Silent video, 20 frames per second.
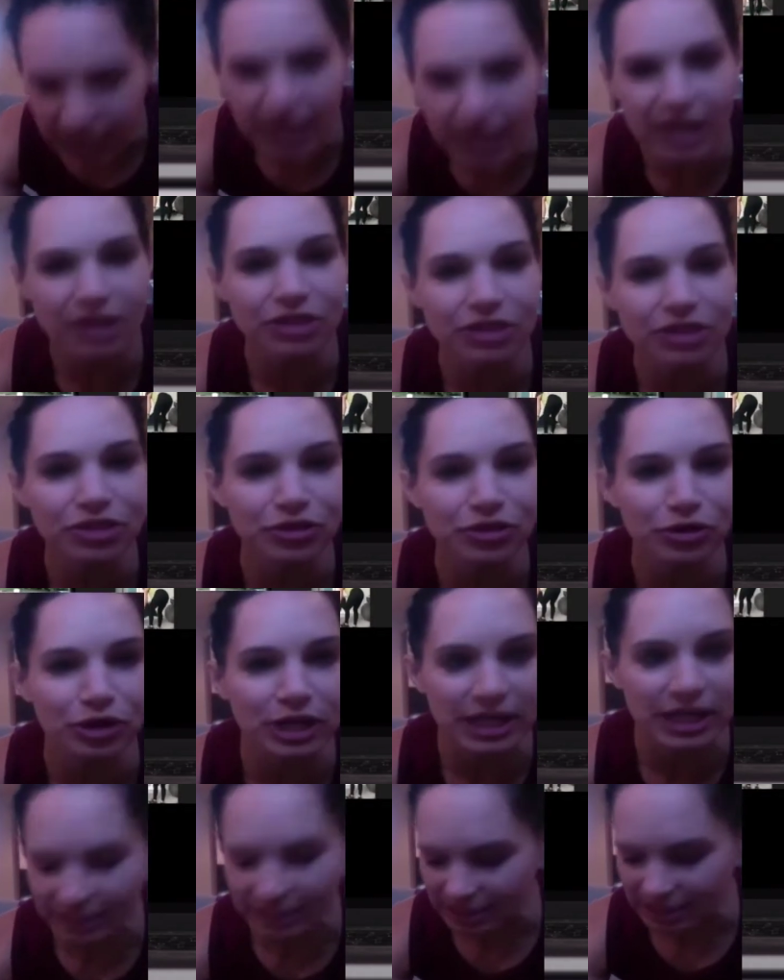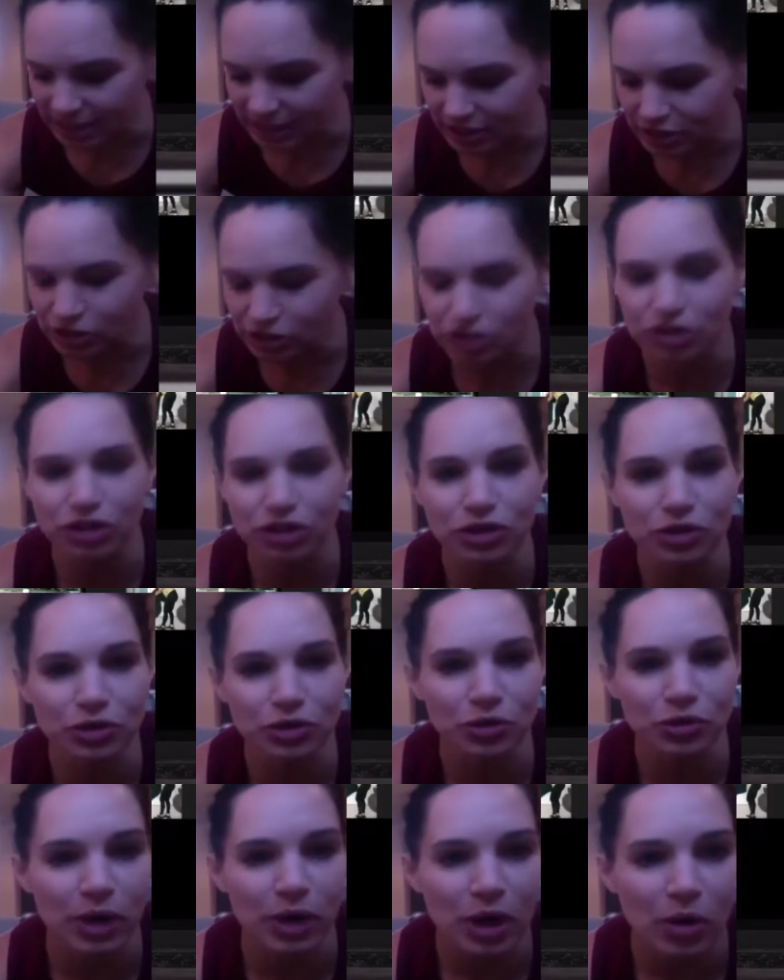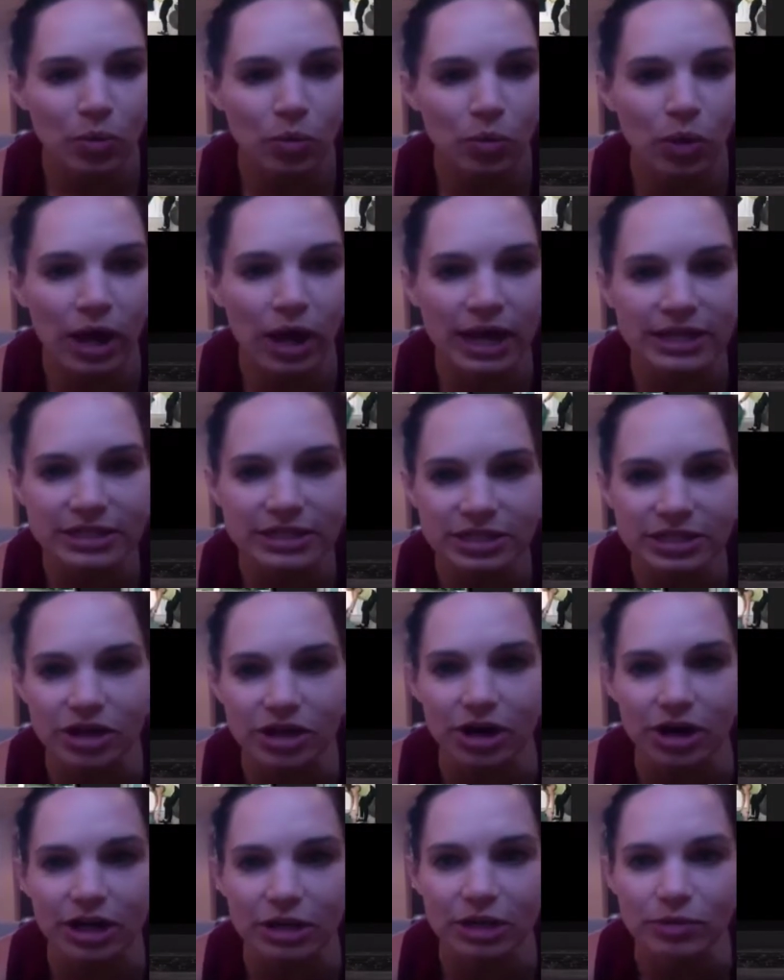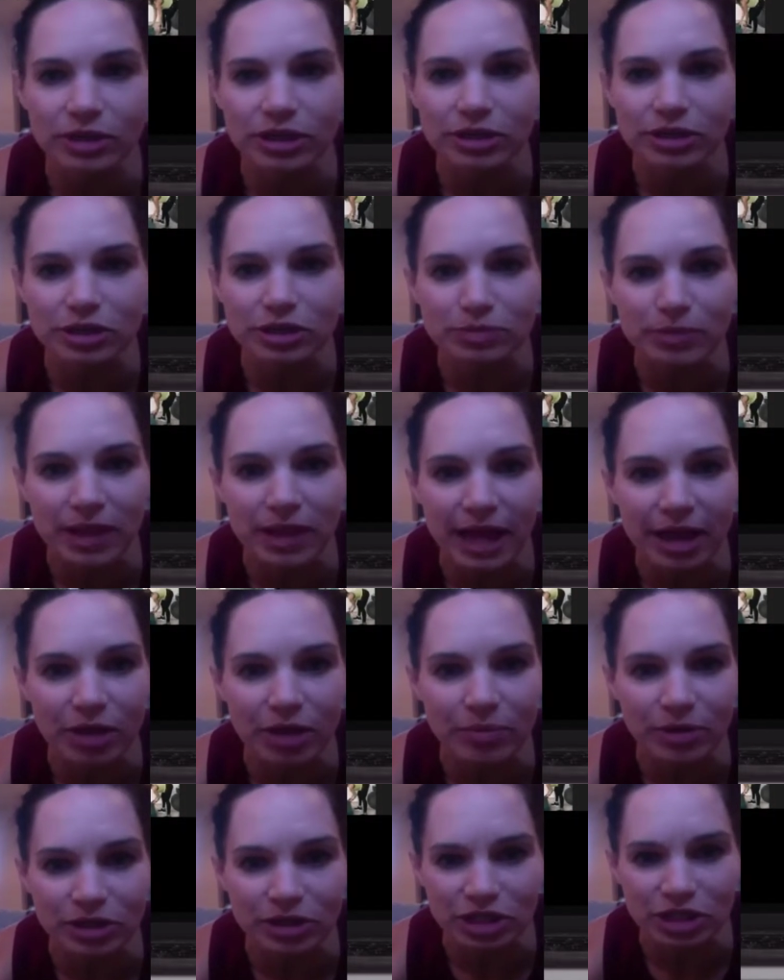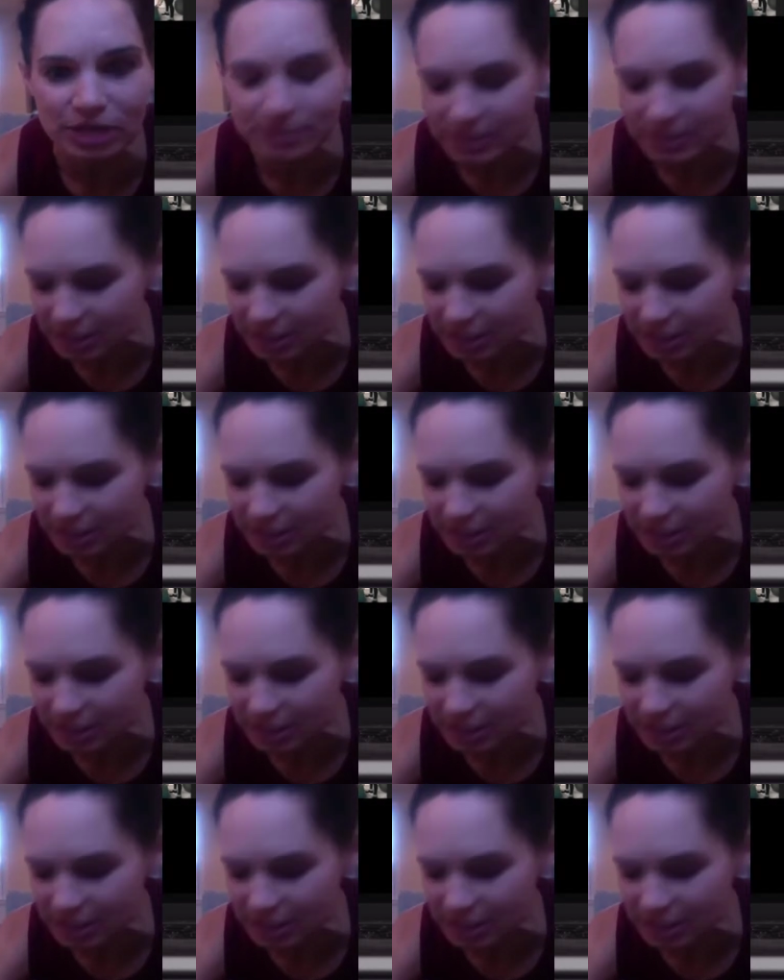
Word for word: In three, two, one, starting with those plyo push-ups.